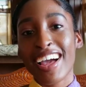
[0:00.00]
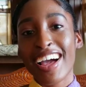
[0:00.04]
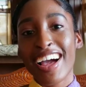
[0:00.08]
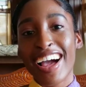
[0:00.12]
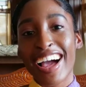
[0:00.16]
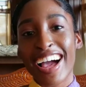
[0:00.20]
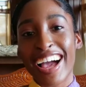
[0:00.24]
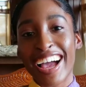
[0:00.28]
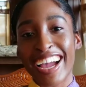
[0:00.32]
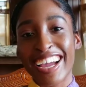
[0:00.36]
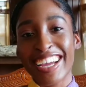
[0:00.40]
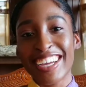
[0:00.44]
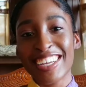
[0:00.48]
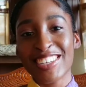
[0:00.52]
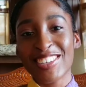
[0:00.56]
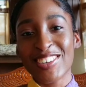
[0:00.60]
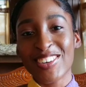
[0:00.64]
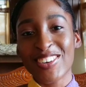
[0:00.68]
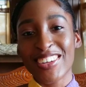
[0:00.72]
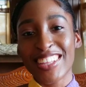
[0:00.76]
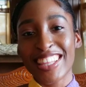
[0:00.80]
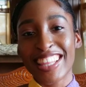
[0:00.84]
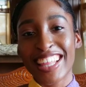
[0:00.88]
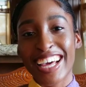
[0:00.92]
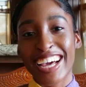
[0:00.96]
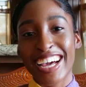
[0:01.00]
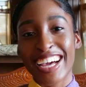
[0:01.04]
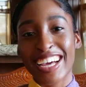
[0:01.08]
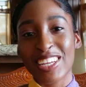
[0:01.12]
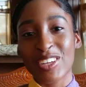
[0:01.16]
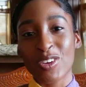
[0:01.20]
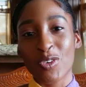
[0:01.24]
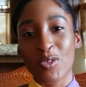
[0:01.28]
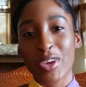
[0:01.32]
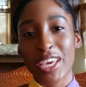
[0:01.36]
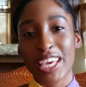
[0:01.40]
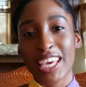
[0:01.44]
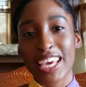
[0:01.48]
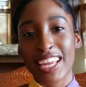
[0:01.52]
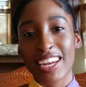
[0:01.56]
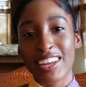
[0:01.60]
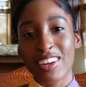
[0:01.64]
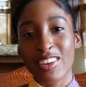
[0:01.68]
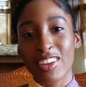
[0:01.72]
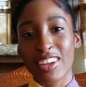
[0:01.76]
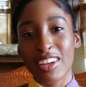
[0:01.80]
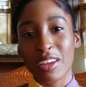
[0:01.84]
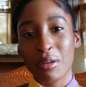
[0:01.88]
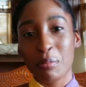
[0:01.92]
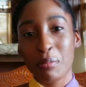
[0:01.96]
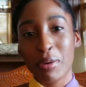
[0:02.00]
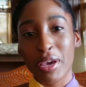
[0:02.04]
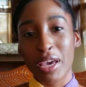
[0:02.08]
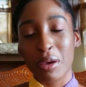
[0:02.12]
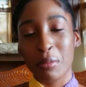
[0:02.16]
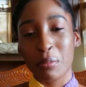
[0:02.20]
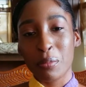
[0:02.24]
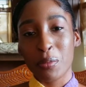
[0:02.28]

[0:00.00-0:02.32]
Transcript: I know that we get a lot of peer